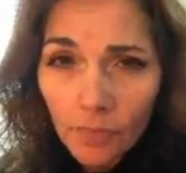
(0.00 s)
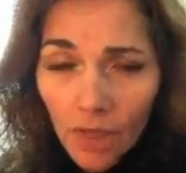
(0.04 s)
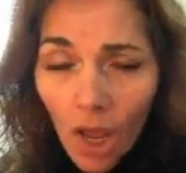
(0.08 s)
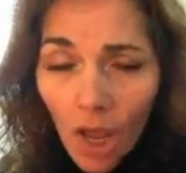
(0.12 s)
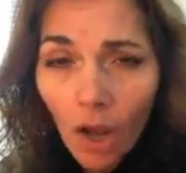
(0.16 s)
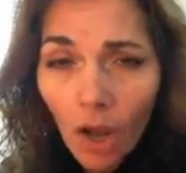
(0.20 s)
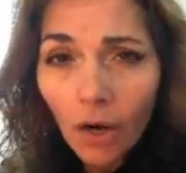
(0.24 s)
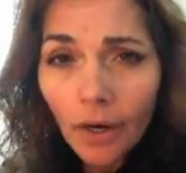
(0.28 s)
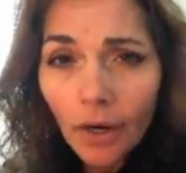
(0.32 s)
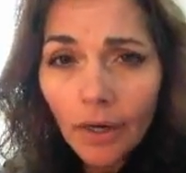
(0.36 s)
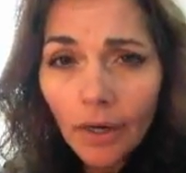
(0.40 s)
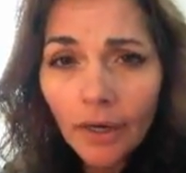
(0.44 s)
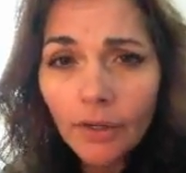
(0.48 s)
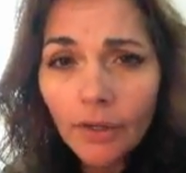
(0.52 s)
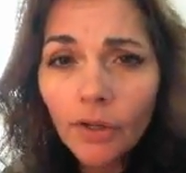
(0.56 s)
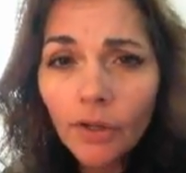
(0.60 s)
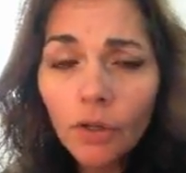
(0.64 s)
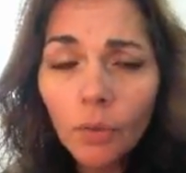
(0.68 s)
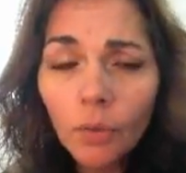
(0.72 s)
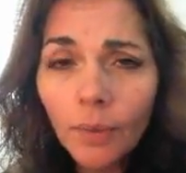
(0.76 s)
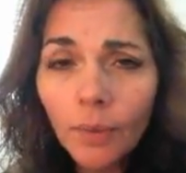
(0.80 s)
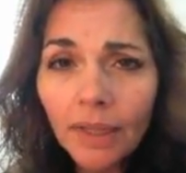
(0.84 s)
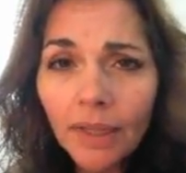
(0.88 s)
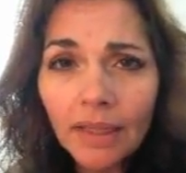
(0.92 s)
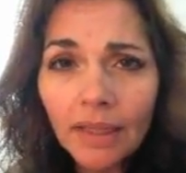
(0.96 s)
are,
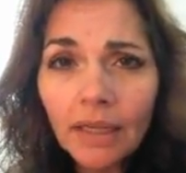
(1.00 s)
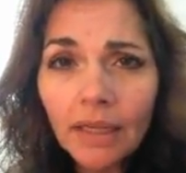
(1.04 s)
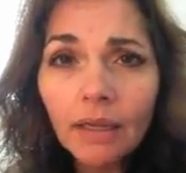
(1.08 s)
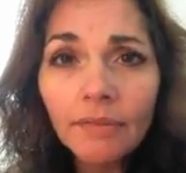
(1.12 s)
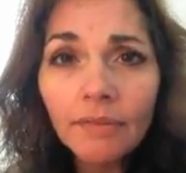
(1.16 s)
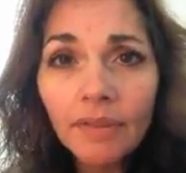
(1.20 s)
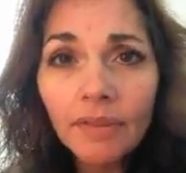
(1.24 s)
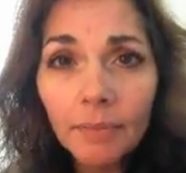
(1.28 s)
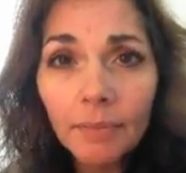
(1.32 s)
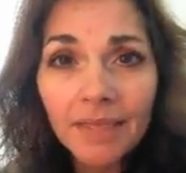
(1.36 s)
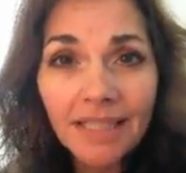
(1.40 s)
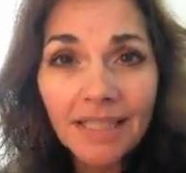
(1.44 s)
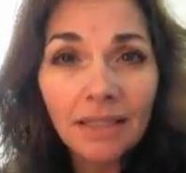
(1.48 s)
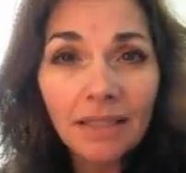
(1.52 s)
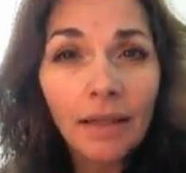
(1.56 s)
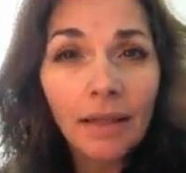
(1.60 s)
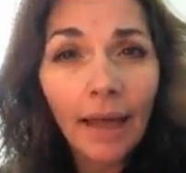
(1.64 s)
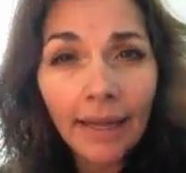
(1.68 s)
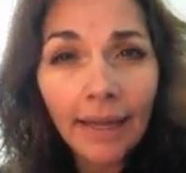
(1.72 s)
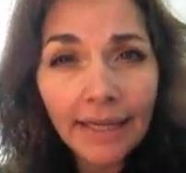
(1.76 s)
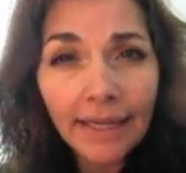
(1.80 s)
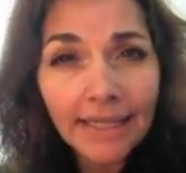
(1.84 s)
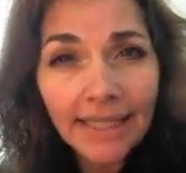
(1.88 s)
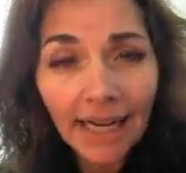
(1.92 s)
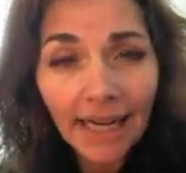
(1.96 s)
we think of them as
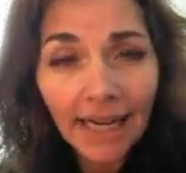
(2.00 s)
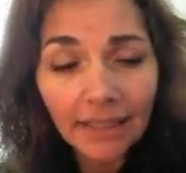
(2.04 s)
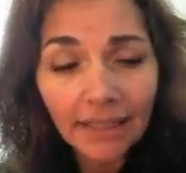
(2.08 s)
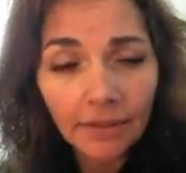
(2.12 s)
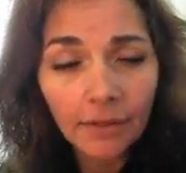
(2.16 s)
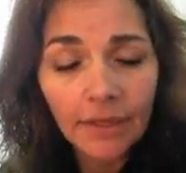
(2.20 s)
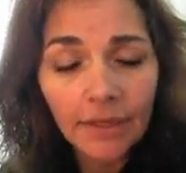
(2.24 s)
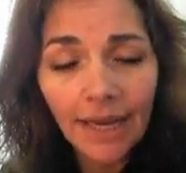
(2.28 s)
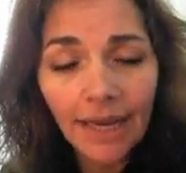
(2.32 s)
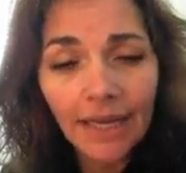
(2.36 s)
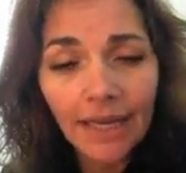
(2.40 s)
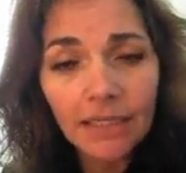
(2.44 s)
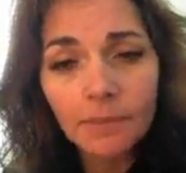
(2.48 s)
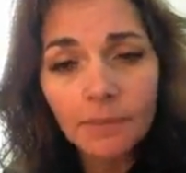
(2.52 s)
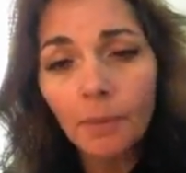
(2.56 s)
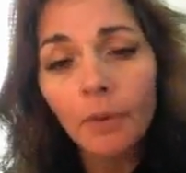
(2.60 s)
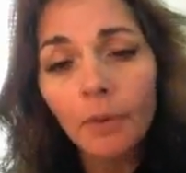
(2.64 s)
lie detector tests,